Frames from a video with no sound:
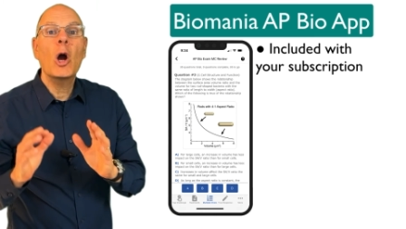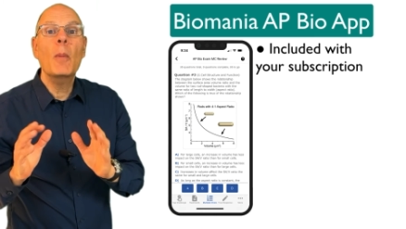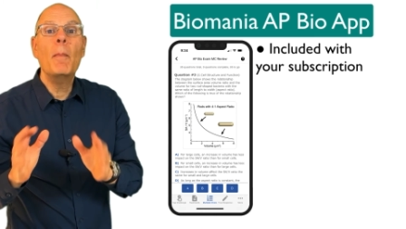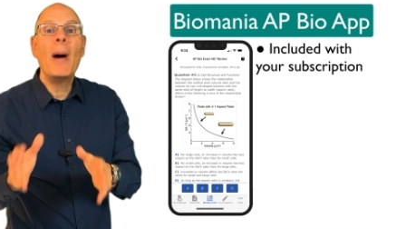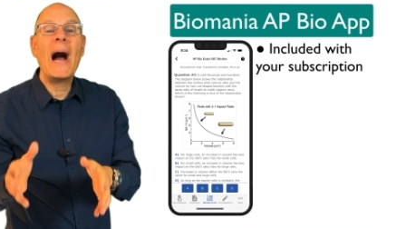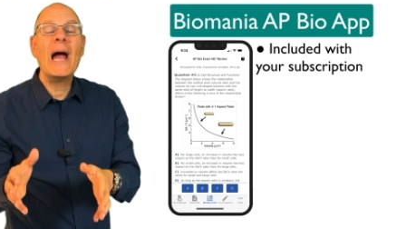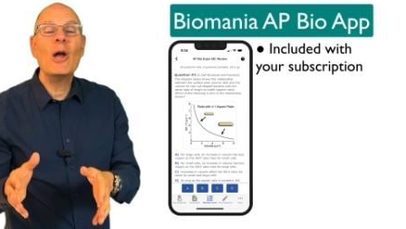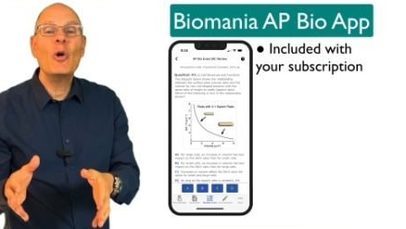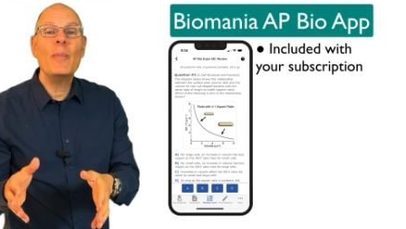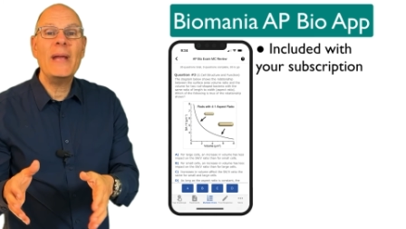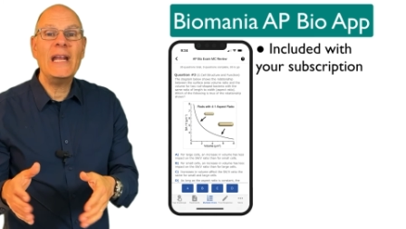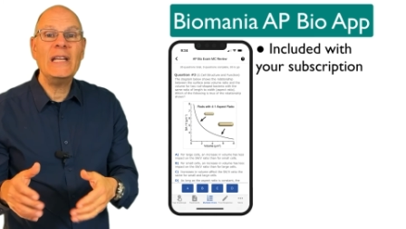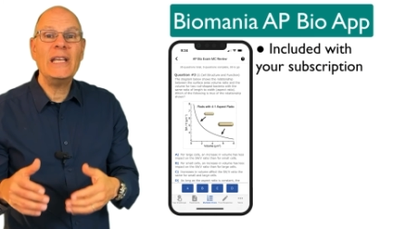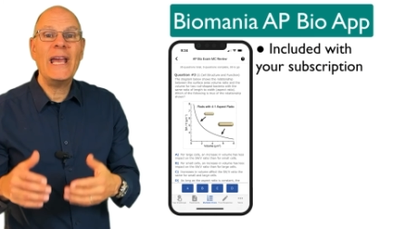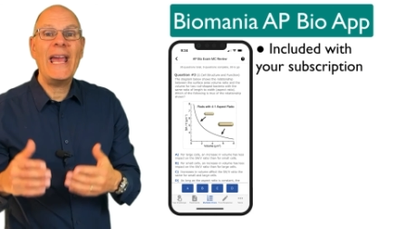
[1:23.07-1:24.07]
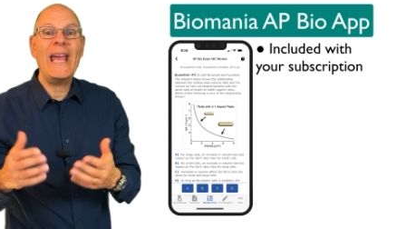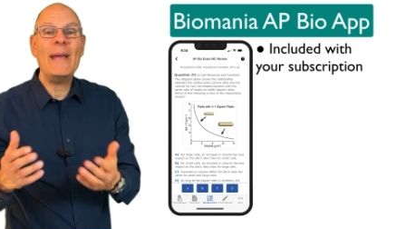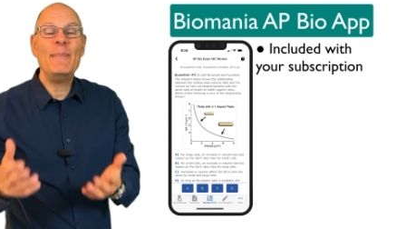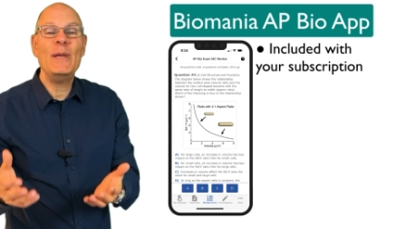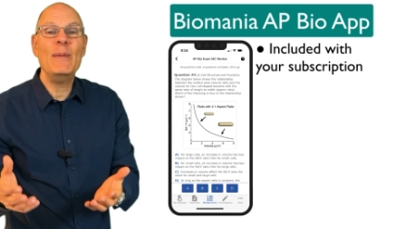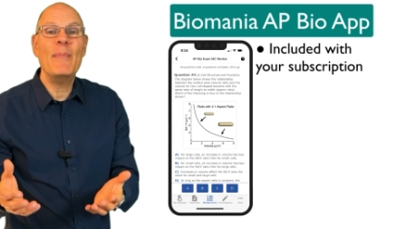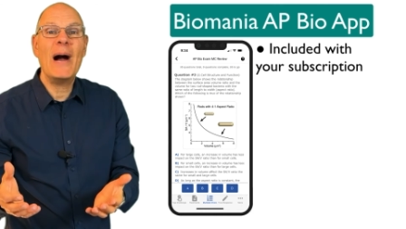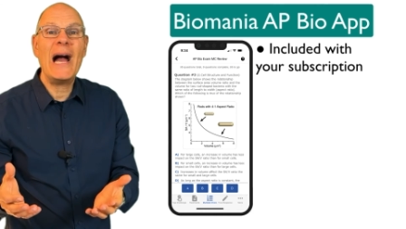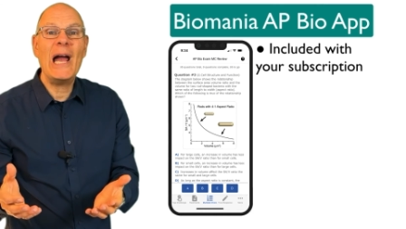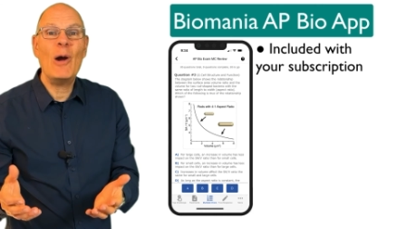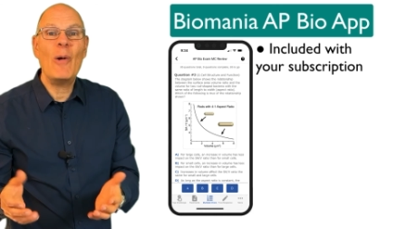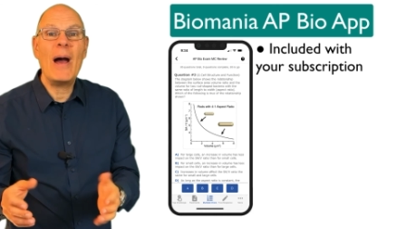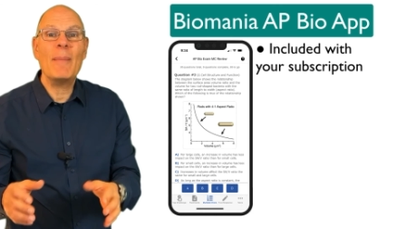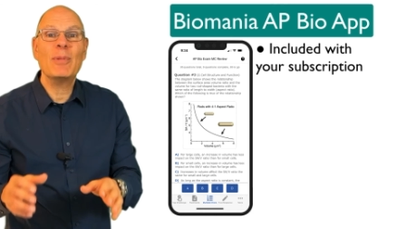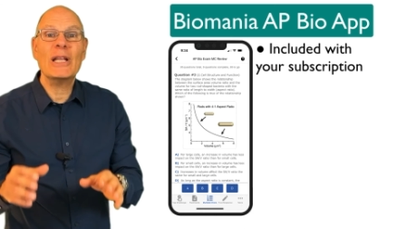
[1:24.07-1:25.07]
Our Biomania AP
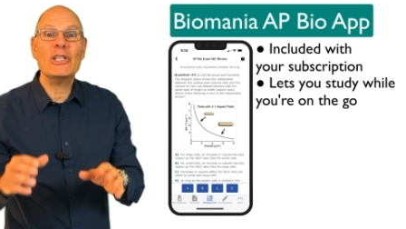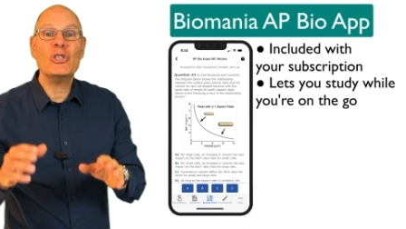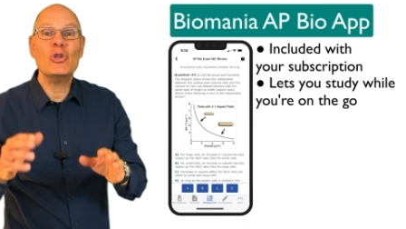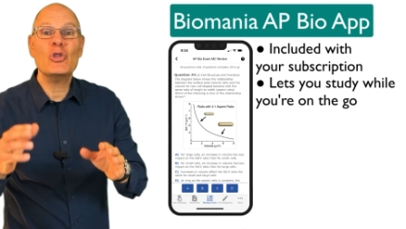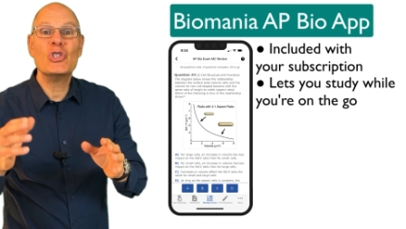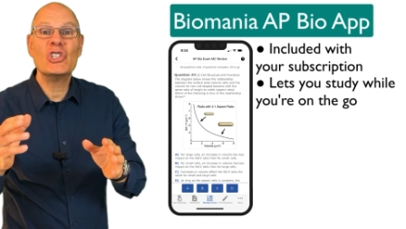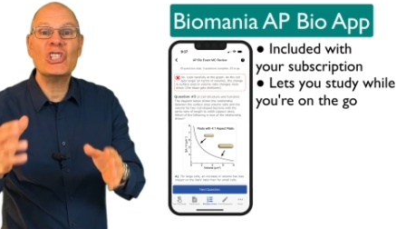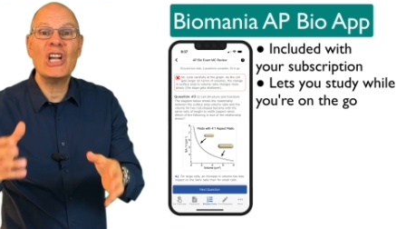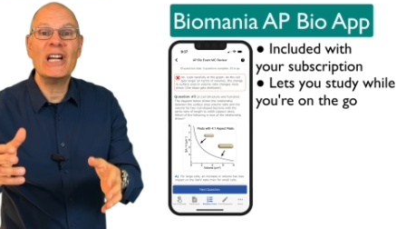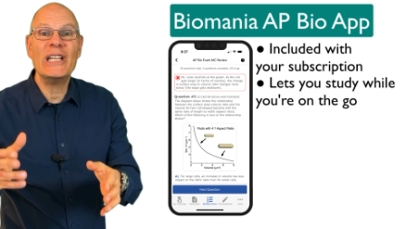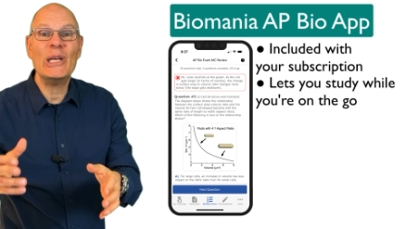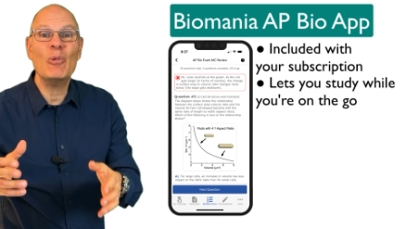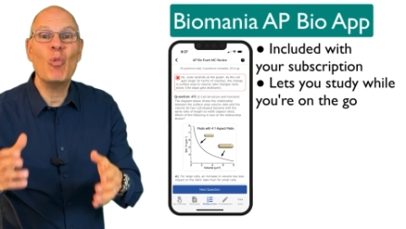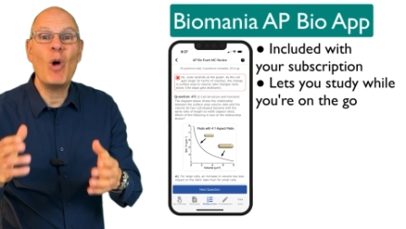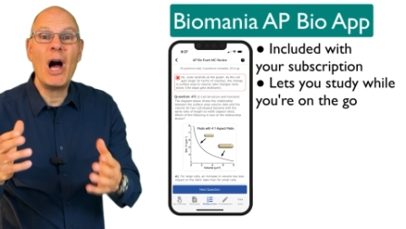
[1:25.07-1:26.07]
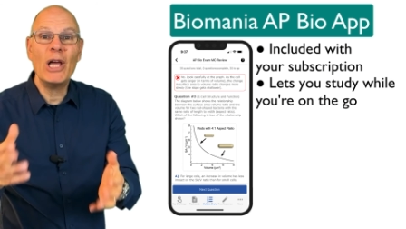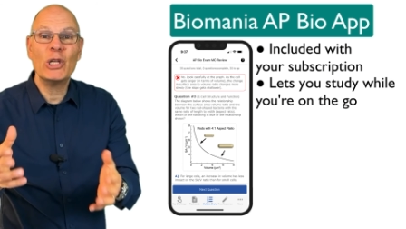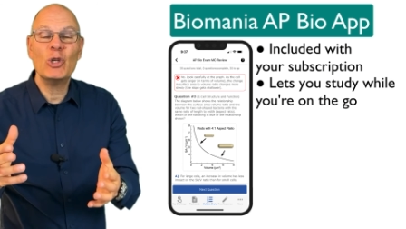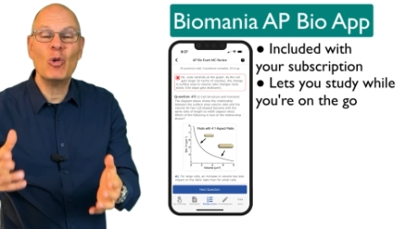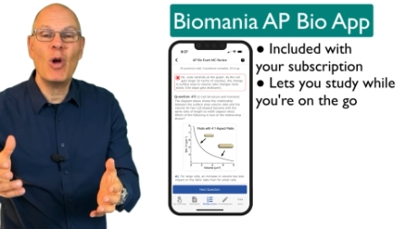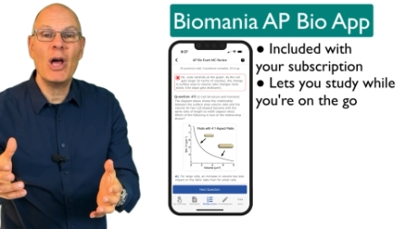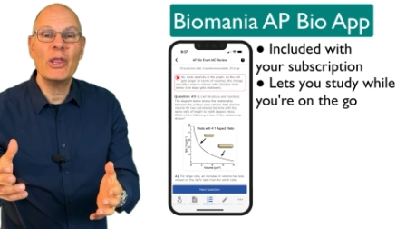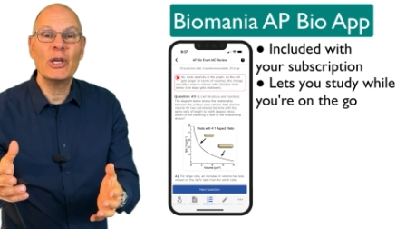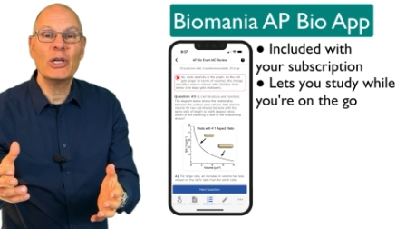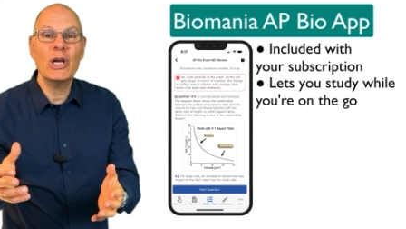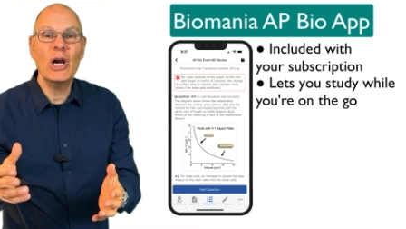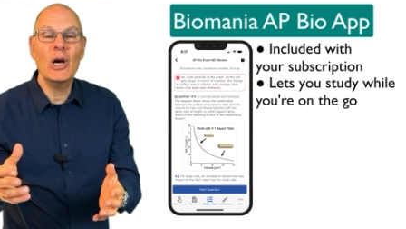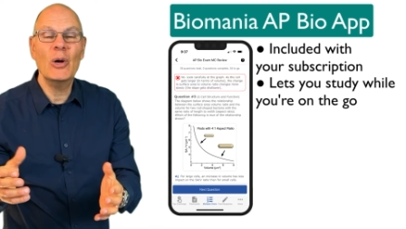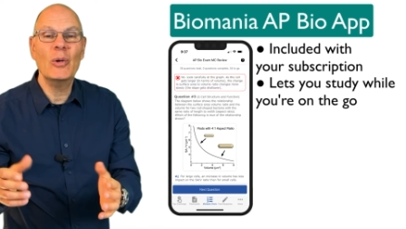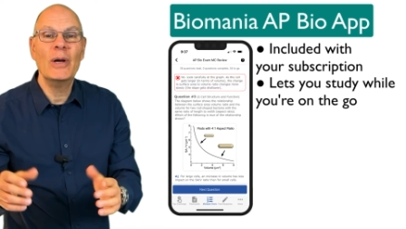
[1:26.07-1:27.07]
Bio app lets you study while you're on the
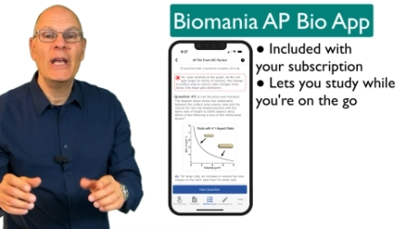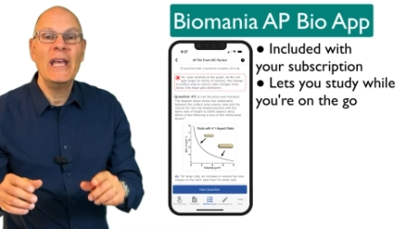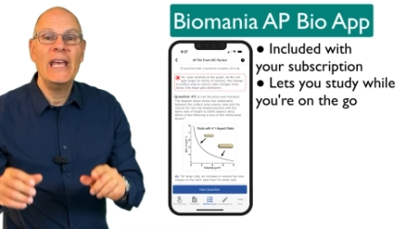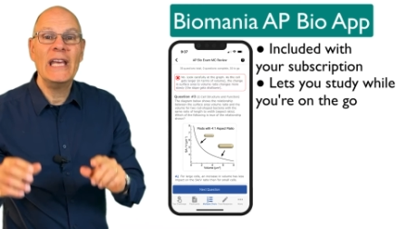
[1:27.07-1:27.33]
go.